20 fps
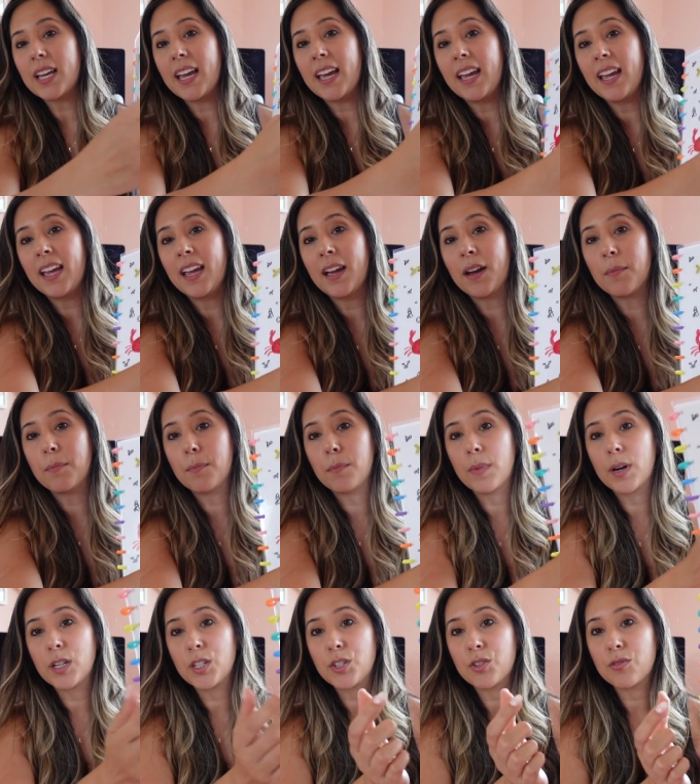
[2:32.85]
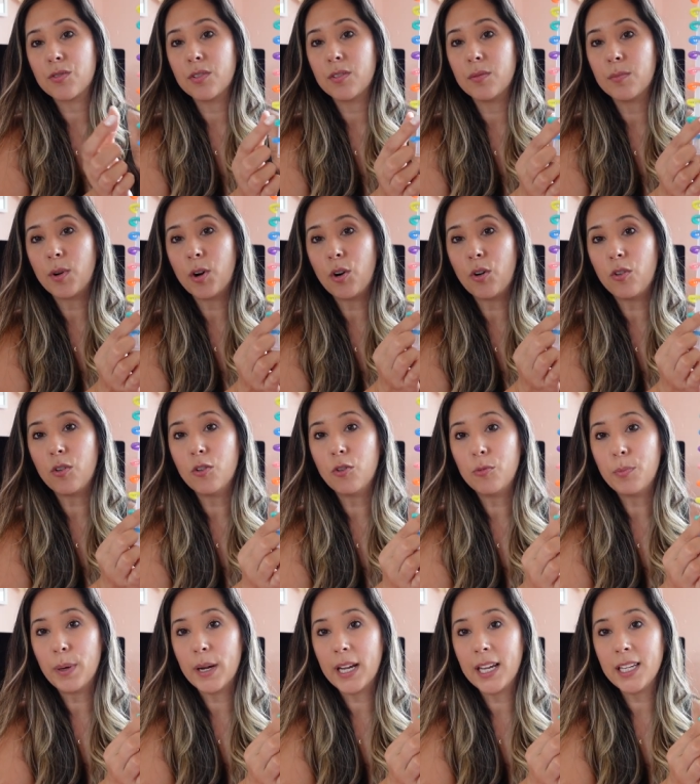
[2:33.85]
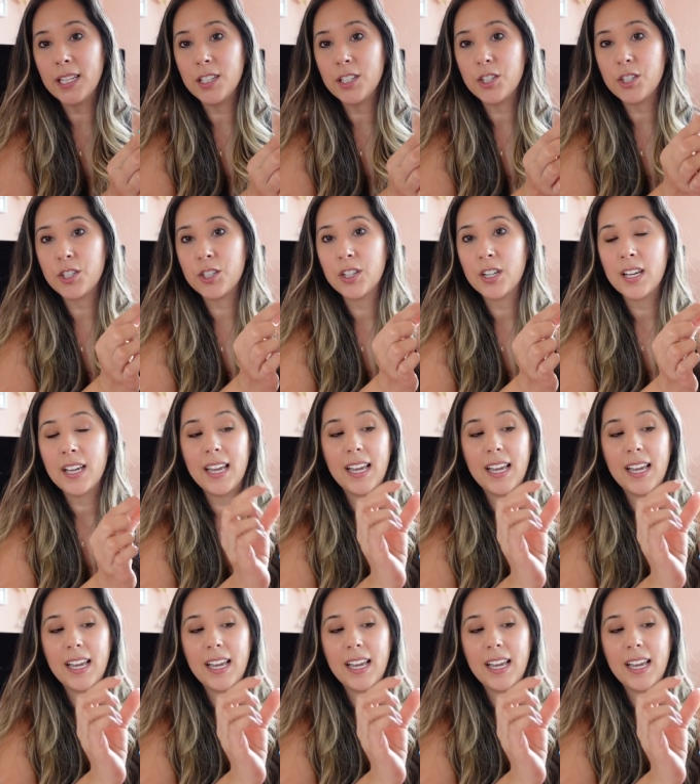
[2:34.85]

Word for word: a mushroom hole punch